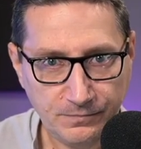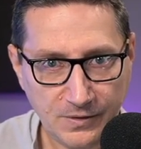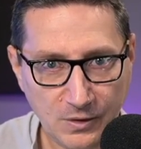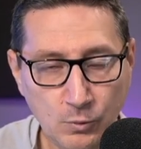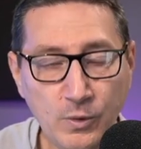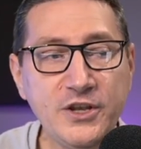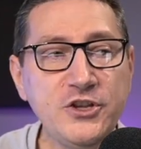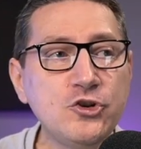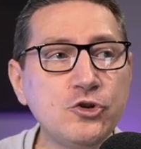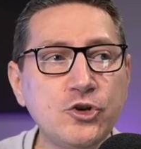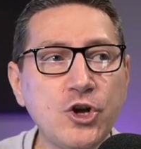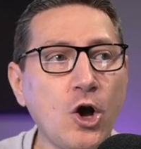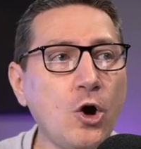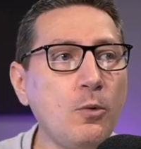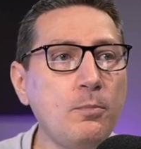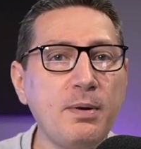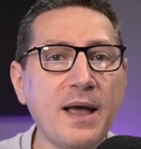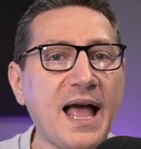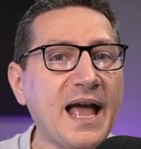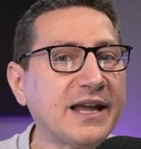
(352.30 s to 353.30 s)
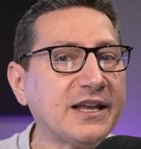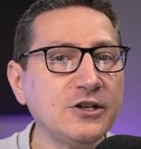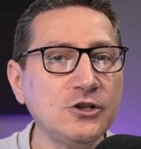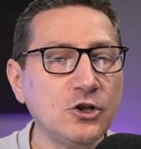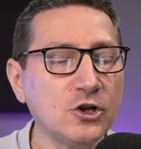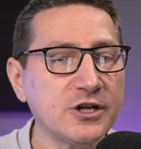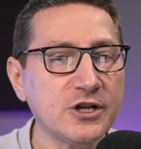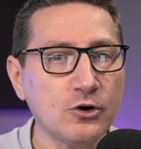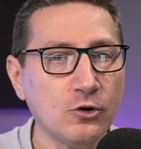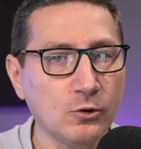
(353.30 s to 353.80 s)
When you go back
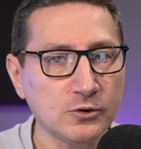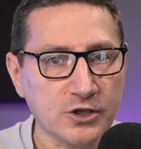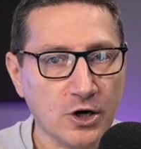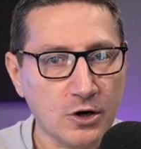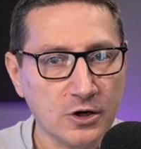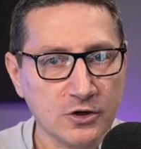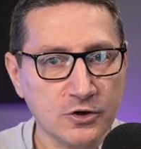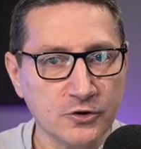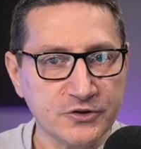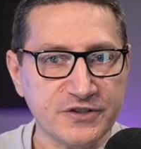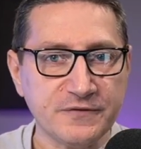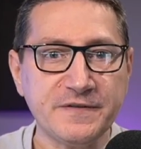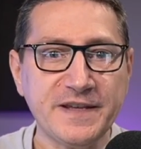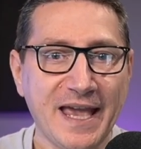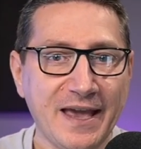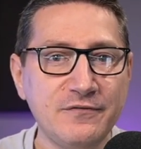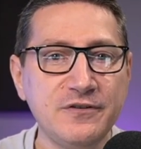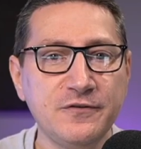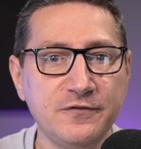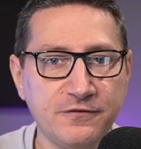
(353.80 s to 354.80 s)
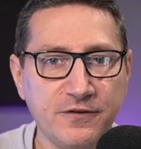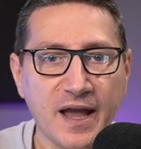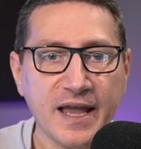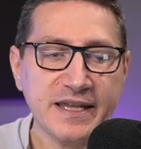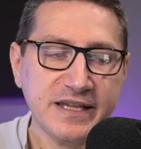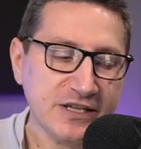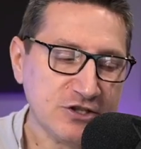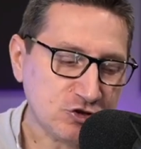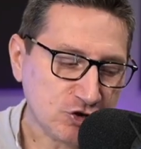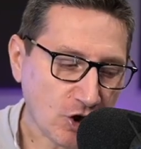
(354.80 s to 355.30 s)
and look at old articles of Kevin
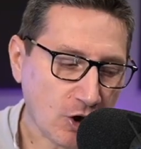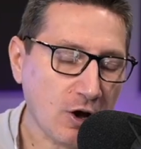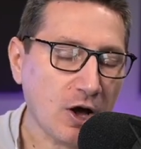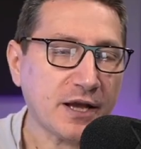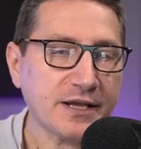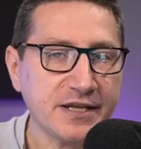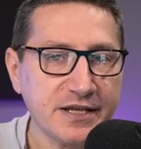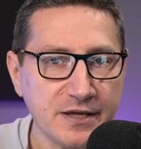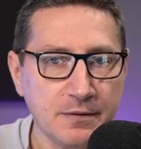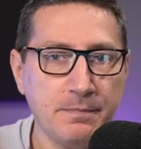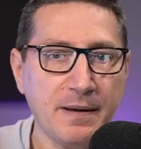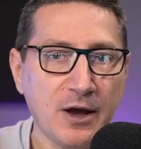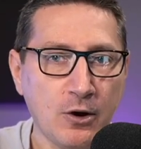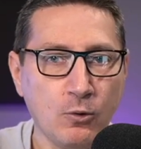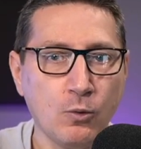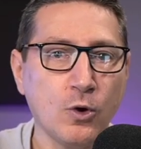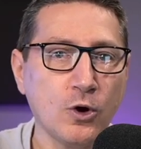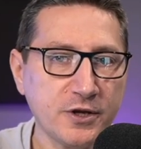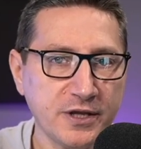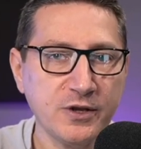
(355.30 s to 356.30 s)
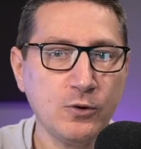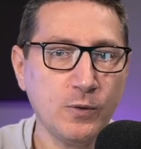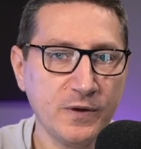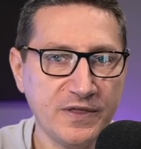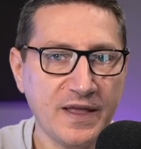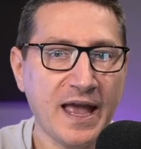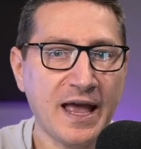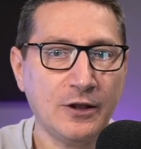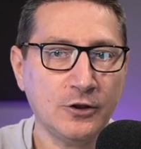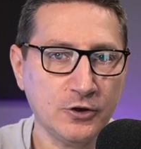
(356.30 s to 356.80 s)
Feige talking about working
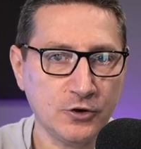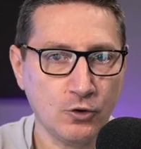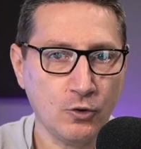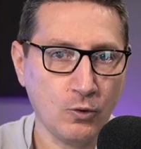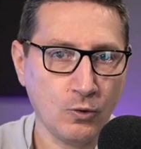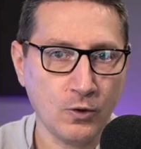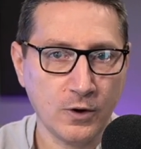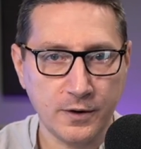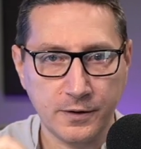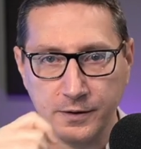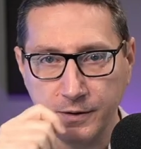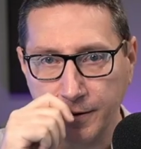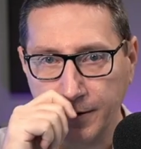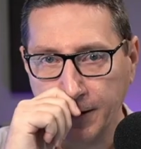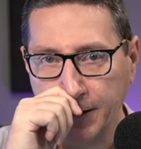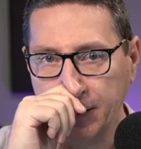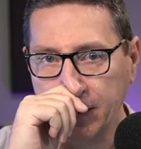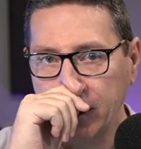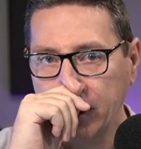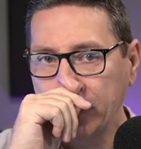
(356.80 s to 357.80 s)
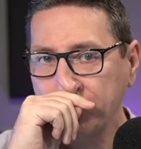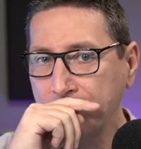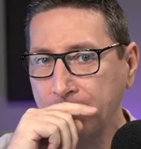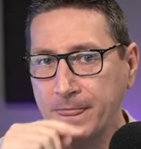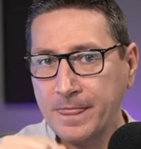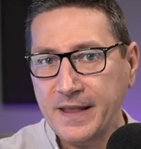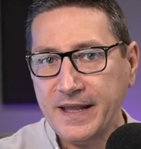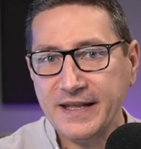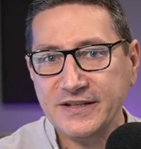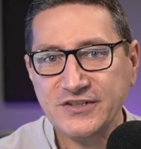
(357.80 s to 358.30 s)
with Alan Horn,
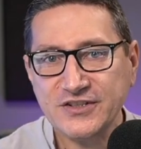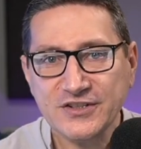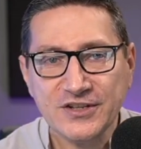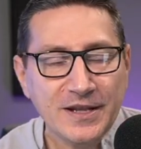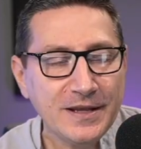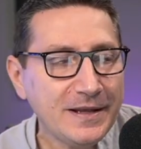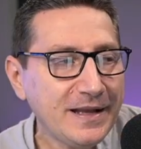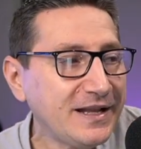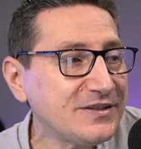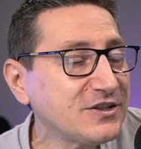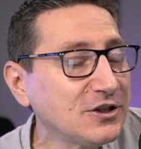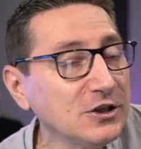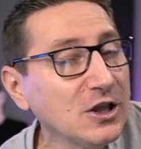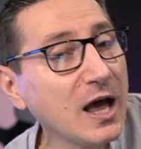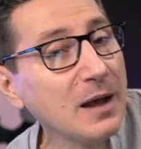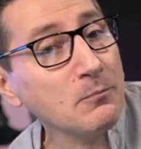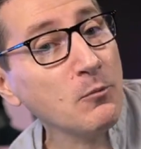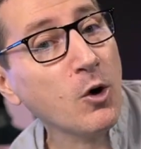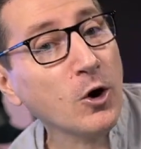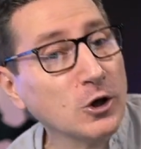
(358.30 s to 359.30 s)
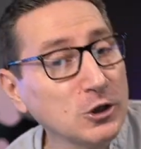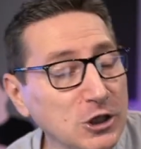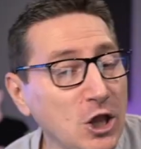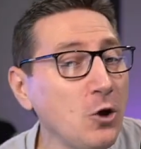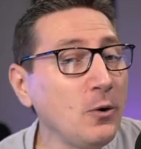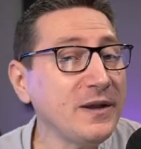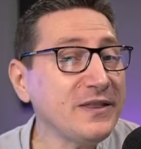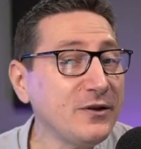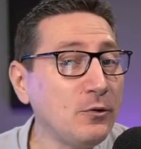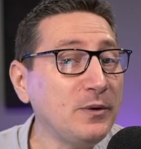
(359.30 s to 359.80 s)
it's it's a lot more
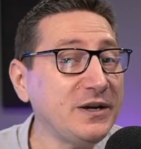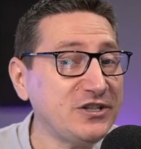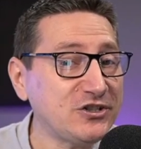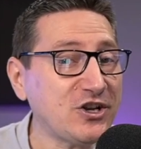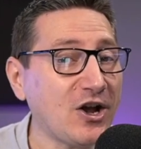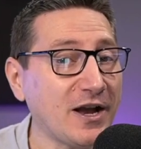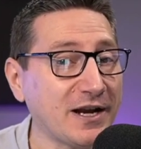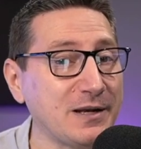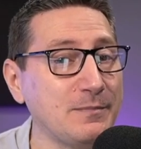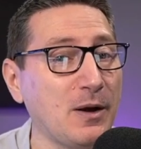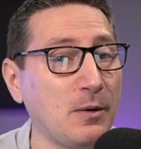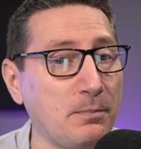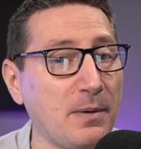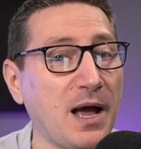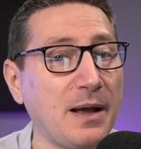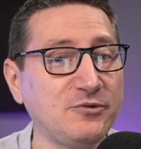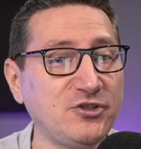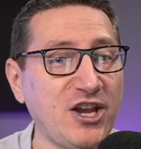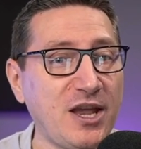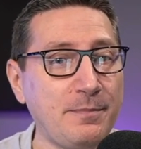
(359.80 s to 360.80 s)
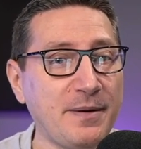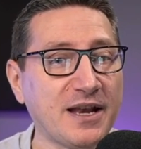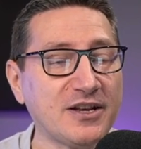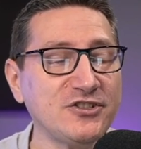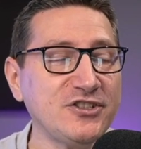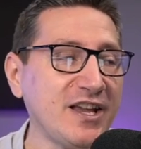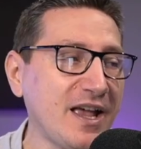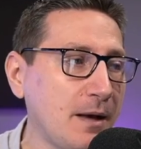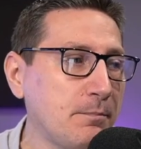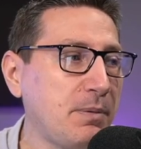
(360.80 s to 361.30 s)
glowing than when he's talking about Bob Chapek
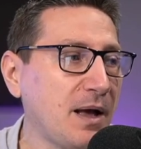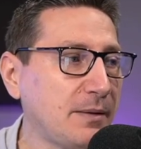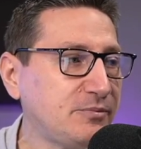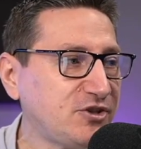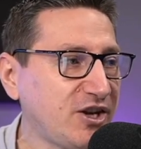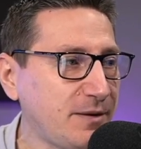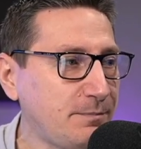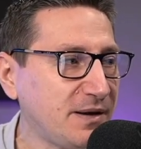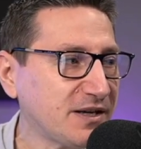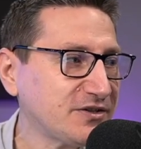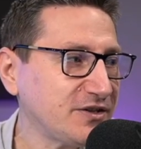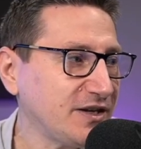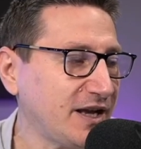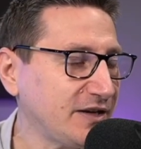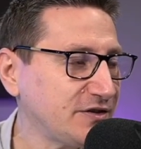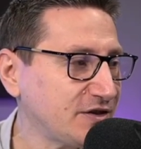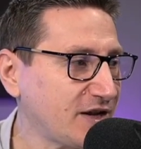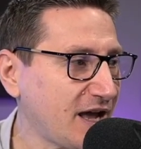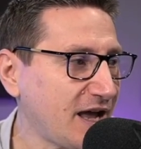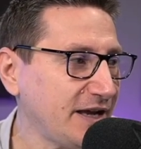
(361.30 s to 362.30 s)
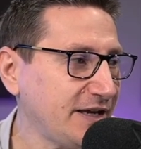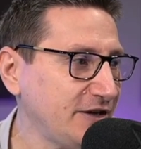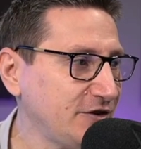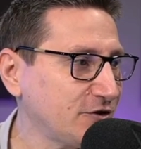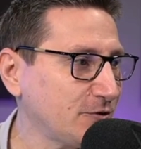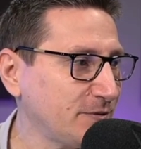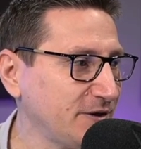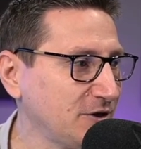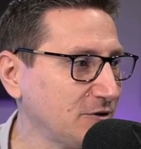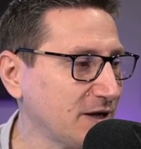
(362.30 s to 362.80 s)
and say, yeah, Bob Chapek's a nice guy.
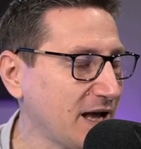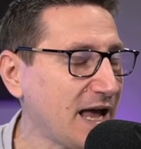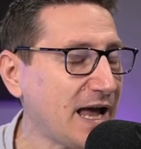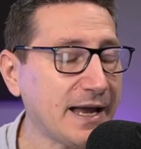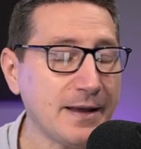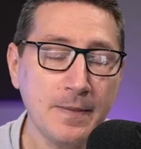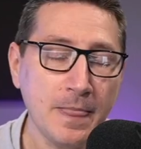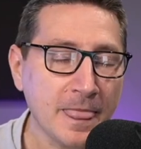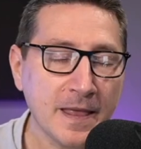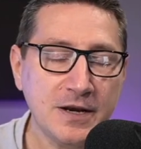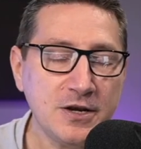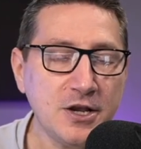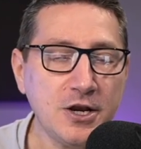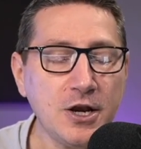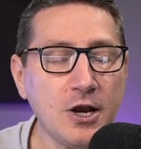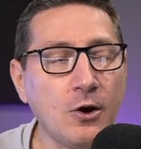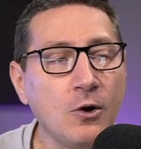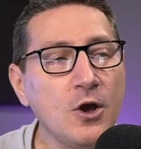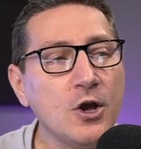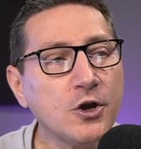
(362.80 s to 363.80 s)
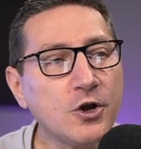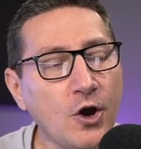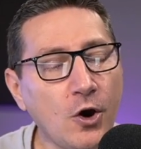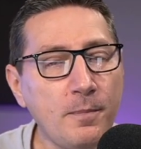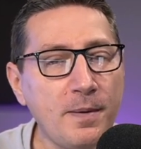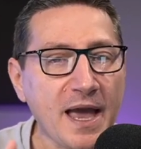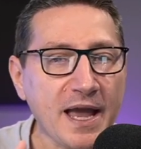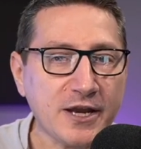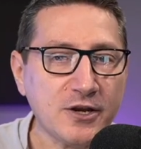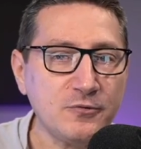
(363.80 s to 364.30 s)
He's a real guy. No, no, no.
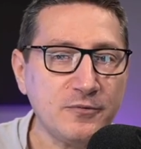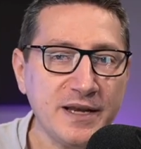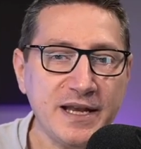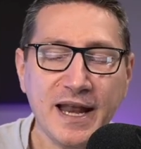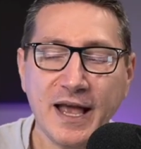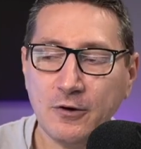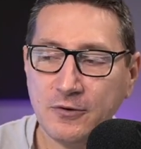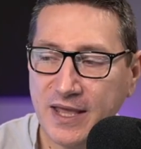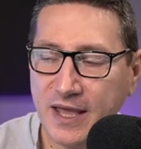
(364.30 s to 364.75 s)
Go back and read how